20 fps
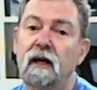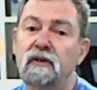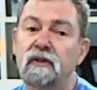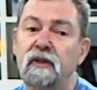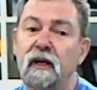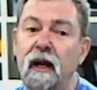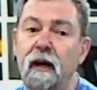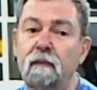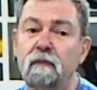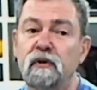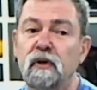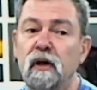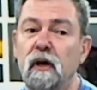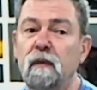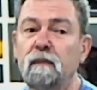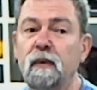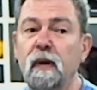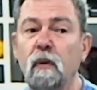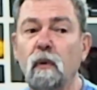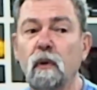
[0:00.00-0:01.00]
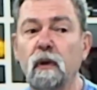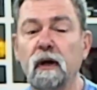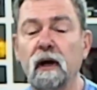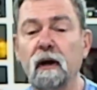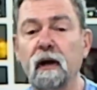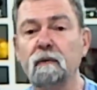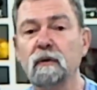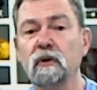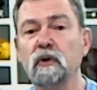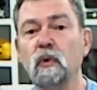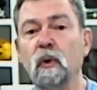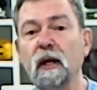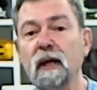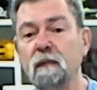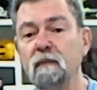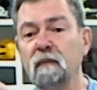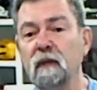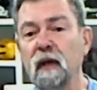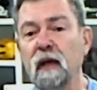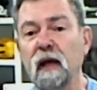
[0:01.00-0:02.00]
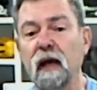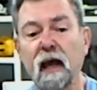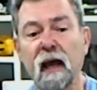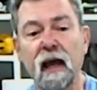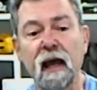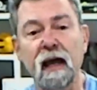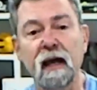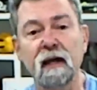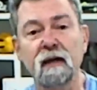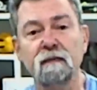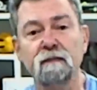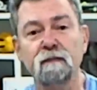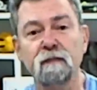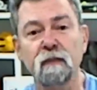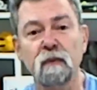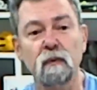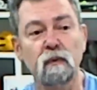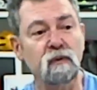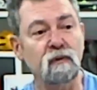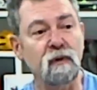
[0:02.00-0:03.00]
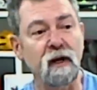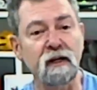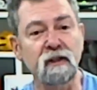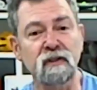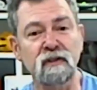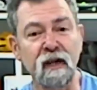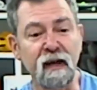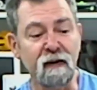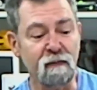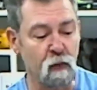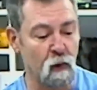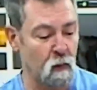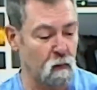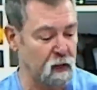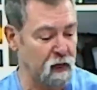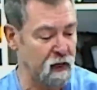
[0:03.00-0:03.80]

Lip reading: set up so people were going between, and it was great to see everyone.